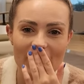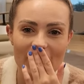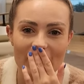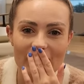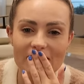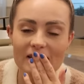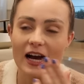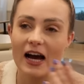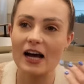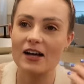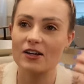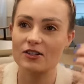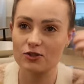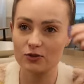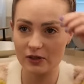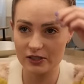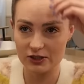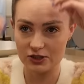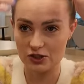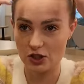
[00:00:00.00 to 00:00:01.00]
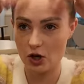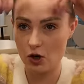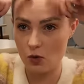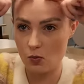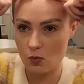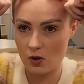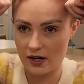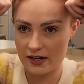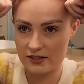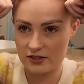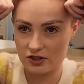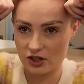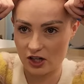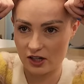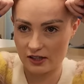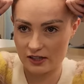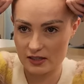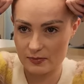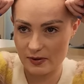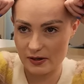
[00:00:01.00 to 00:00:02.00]
Yeah, so I don't want as
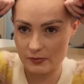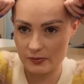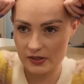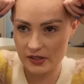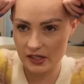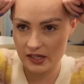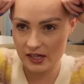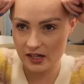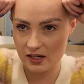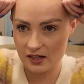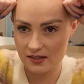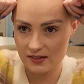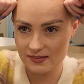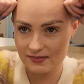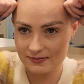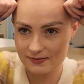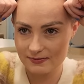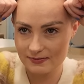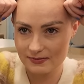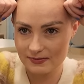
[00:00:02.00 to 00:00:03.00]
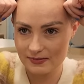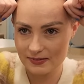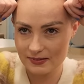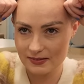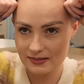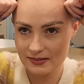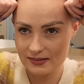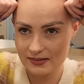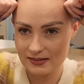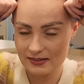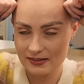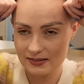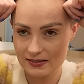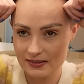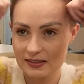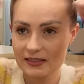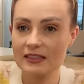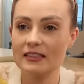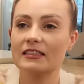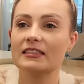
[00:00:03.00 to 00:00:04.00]
dark as my real hair. No, like a dimensional
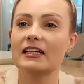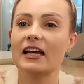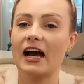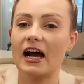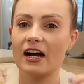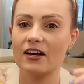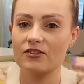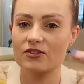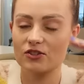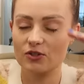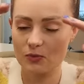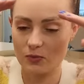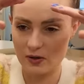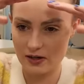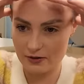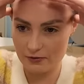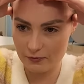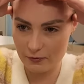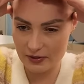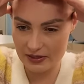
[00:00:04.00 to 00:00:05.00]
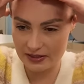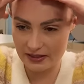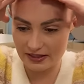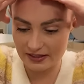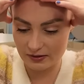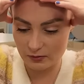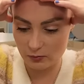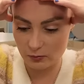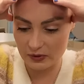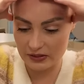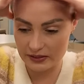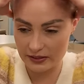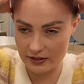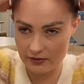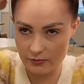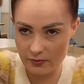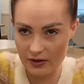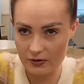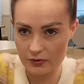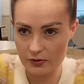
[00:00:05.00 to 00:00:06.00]
brown. Yeah, so what if we like, we
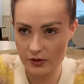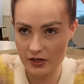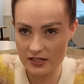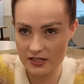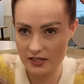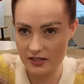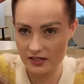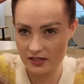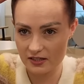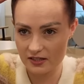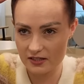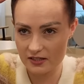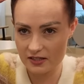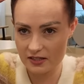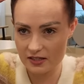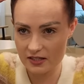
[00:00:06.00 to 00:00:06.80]
leave my root as it is.